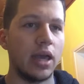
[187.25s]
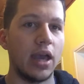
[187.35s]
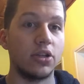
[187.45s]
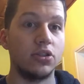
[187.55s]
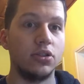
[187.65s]

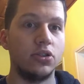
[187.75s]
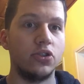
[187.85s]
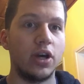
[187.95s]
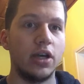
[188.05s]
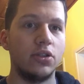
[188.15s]
actually
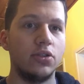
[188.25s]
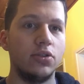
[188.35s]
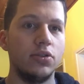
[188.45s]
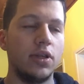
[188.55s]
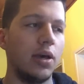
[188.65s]
trying to
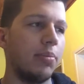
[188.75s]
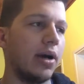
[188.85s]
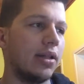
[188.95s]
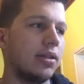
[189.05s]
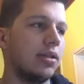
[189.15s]
do that,
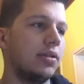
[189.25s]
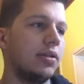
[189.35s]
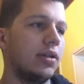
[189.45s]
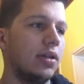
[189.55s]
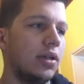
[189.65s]
but
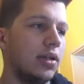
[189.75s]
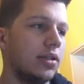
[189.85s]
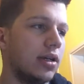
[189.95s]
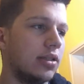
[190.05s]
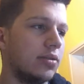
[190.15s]

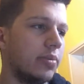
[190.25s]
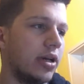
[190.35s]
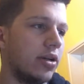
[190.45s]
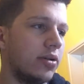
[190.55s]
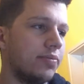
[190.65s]
doesn't
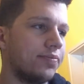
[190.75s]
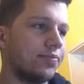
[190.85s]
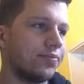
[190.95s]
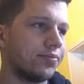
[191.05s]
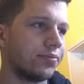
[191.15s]
matter.
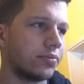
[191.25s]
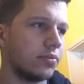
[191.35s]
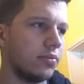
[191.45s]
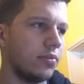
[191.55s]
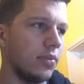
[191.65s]

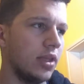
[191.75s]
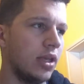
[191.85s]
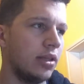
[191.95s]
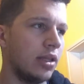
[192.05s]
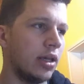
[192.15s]

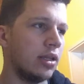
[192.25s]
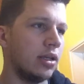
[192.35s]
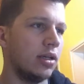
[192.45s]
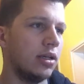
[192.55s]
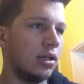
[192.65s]
And then
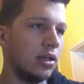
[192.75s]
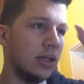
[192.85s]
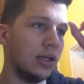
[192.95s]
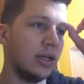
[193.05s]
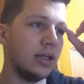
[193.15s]

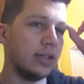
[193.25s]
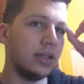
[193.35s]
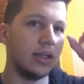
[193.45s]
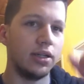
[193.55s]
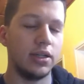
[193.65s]

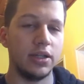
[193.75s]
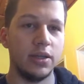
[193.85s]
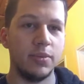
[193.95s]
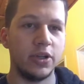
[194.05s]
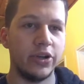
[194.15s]
the
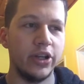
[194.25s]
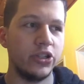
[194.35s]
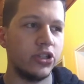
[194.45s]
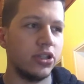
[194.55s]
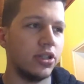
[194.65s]

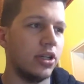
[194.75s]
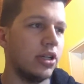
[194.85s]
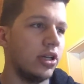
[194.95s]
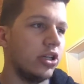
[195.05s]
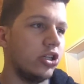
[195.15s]
immigration
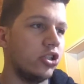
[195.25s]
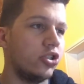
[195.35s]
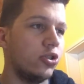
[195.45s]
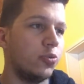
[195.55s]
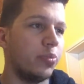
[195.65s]

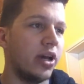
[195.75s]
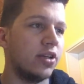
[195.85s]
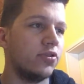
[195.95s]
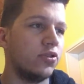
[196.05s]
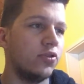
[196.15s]
issue
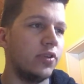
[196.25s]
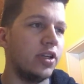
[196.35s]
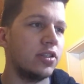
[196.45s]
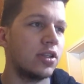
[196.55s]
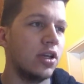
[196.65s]
past few
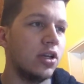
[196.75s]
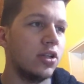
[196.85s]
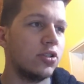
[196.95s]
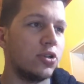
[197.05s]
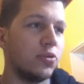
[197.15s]
week.
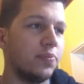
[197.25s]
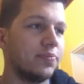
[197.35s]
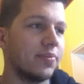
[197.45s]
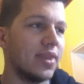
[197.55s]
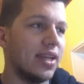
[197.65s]
So
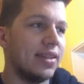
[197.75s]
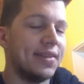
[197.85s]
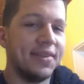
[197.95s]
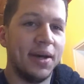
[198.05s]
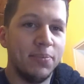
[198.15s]

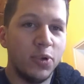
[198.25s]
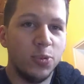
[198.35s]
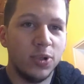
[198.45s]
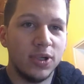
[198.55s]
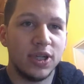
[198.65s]
the number
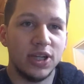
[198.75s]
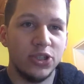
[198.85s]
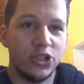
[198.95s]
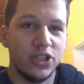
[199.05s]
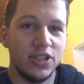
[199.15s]
one
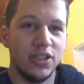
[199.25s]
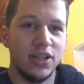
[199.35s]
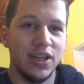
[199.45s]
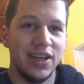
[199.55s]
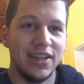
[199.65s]
country
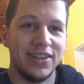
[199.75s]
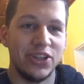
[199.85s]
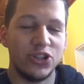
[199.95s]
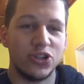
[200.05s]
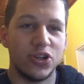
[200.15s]

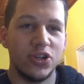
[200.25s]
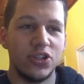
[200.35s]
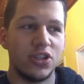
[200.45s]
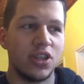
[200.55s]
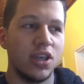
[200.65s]
that
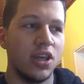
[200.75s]
searched